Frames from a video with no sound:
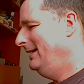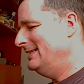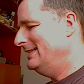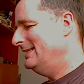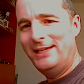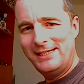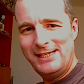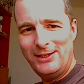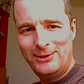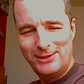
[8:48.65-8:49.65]
It's a
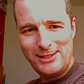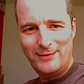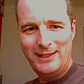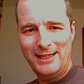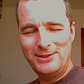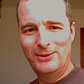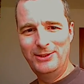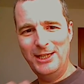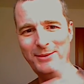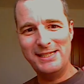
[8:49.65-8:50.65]
fantastic course for that.
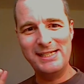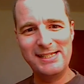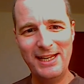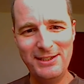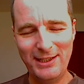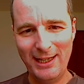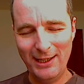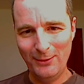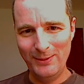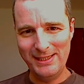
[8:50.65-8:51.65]
Audio is essential.
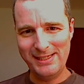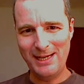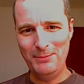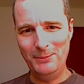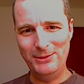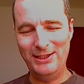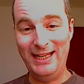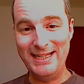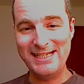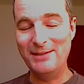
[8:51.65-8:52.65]
I always say people should
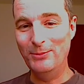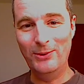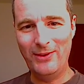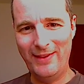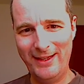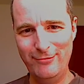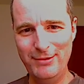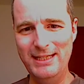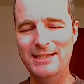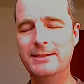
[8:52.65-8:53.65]
listen more than they
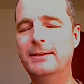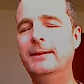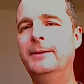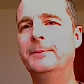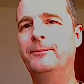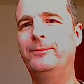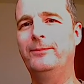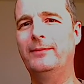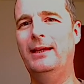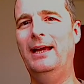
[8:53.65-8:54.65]
read.
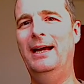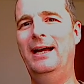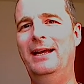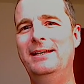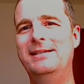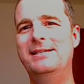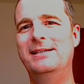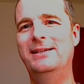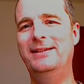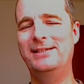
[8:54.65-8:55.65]
And
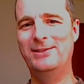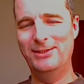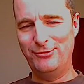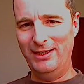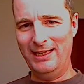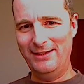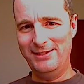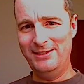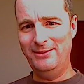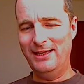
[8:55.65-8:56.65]
this course really
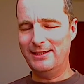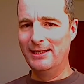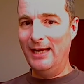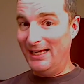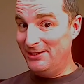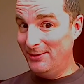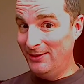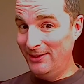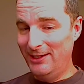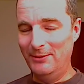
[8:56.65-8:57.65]
allows you to do that. As you
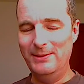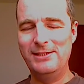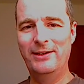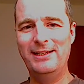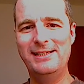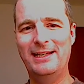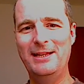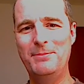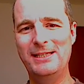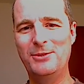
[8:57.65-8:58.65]
heard, though, it's not
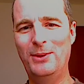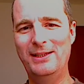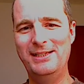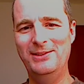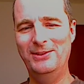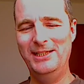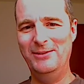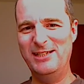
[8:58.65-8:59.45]
exactly the best quality audio.